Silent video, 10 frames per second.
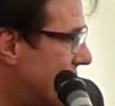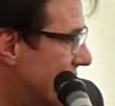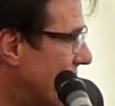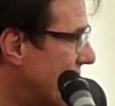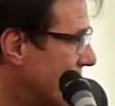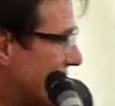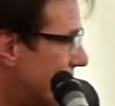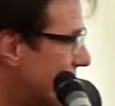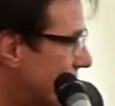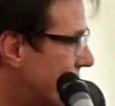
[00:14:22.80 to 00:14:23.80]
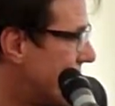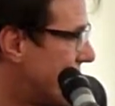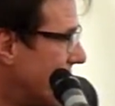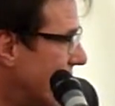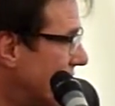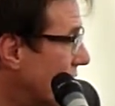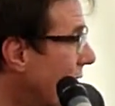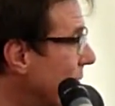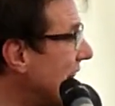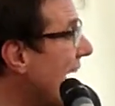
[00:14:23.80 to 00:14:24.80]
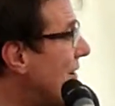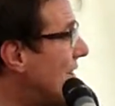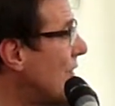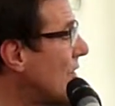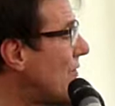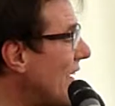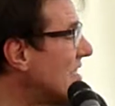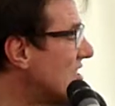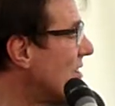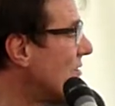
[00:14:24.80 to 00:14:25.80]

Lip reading: video stuff in it. I mean, now, the funny thing is now you've